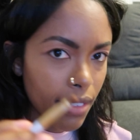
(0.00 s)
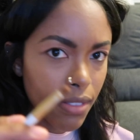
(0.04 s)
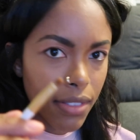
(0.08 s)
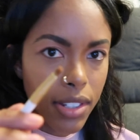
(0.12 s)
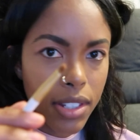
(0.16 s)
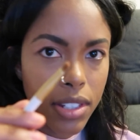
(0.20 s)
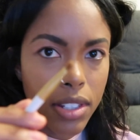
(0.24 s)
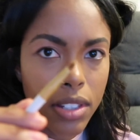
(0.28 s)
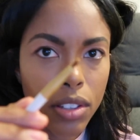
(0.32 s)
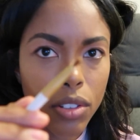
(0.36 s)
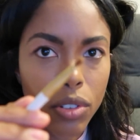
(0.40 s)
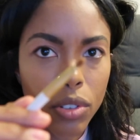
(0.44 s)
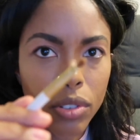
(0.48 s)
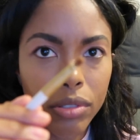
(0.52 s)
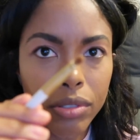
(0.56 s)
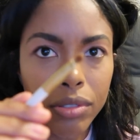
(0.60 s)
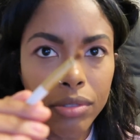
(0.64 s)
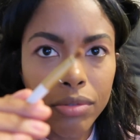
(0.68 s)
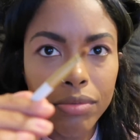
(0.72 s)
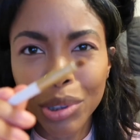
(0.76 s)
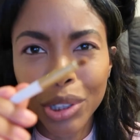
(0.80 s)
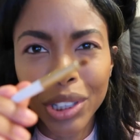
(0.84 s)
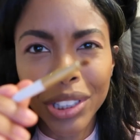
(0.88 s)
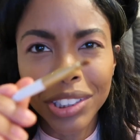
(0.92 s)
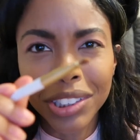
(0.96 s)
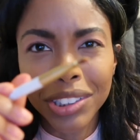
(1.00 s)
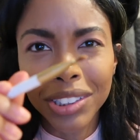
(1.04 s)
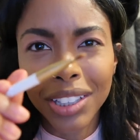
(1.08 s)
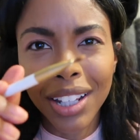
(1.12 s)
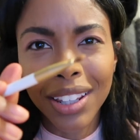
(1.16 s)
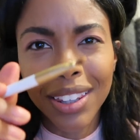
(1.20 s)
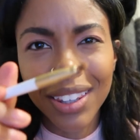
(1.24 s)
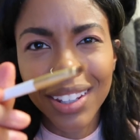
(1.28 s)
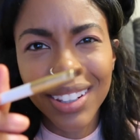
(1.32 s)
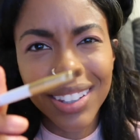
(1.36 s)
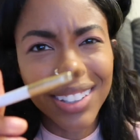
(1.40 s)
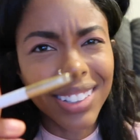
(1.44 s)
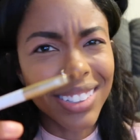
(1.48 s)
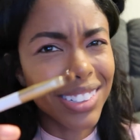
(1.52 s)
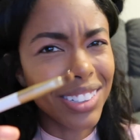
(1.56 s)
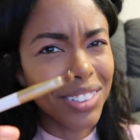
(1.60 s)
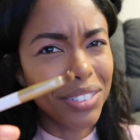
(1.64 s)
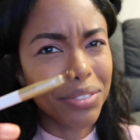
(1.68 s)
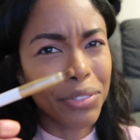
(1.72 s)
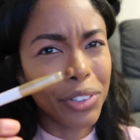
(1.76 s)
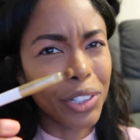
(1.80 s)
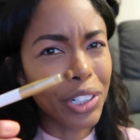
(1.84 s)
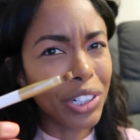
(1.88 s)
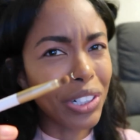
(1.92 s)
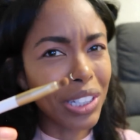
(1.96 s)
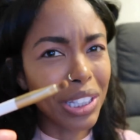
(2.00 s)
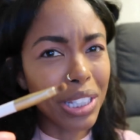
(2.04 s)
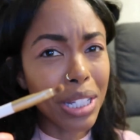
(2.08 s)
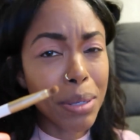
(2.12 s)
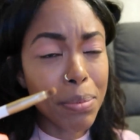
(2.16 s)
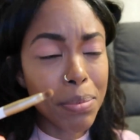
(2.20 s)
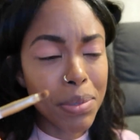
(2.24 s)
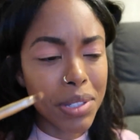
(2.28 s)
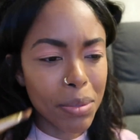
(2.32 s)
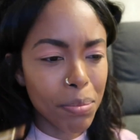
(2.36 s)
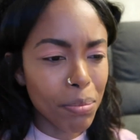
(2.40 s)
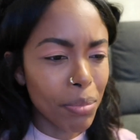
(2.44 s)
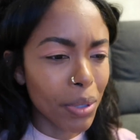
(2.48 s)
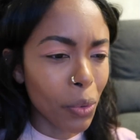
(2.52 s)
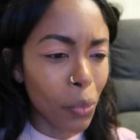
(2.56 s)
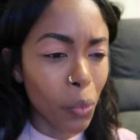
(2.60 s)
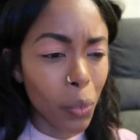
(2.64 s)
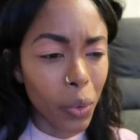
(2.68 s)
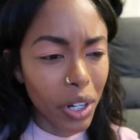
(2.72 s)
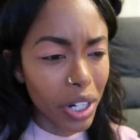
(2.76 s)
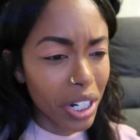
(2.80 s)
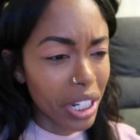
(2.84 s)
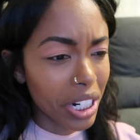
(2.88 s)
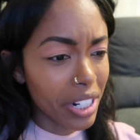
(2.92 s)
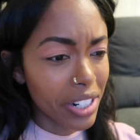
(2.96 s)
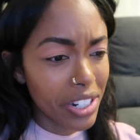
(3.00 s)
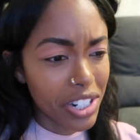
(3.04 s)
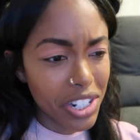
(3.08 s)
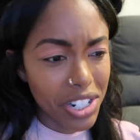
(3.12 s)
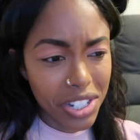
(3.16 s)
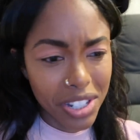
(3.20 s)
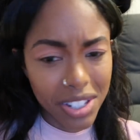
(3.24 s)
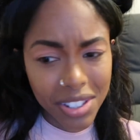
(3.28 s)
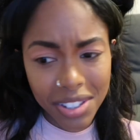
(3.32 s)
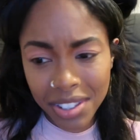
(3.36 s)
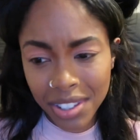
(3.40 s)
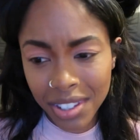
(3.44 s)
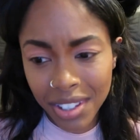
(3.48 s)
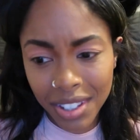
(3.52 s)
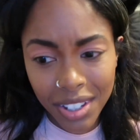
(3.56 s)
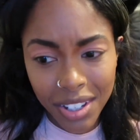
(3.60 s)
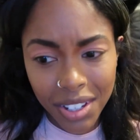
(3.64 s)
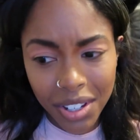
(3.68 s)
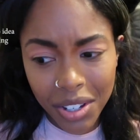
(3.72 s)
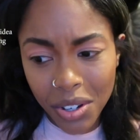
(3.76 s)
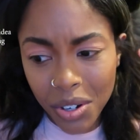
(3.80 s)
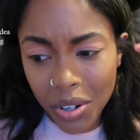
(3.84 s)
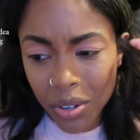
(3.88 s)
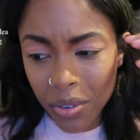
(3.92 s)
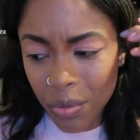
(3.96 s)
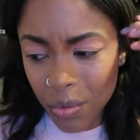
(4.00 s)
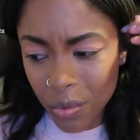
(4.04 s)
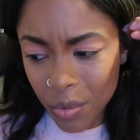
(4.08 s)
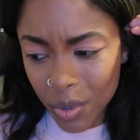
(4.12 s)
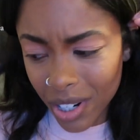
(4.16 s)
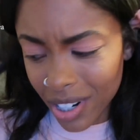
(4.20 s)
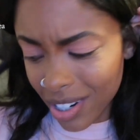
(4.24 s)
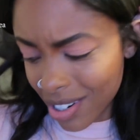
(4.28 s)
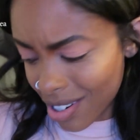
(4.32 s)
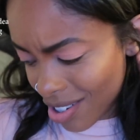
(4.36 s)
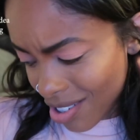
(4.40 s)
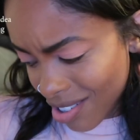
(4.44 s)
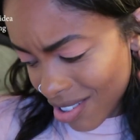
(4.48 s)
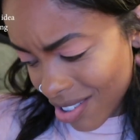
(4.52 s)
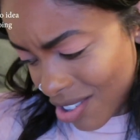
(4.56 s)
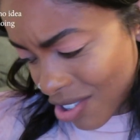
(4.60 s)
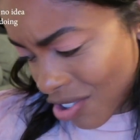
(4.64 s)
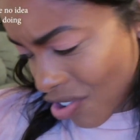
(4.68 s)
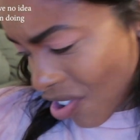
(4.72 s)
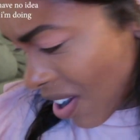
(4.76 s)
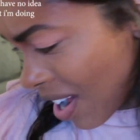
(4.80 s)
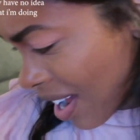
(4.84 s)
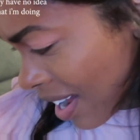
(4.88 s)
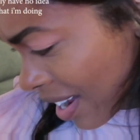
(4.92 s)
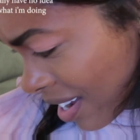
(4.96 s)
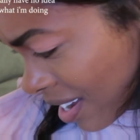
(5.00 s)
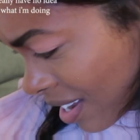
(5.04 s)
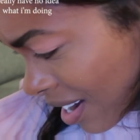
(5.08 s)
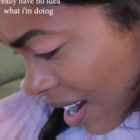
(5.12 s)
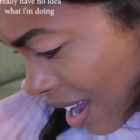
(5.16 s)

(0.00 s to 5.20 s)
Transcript: I have this little brush. I think this is for your lips, but we're gonna try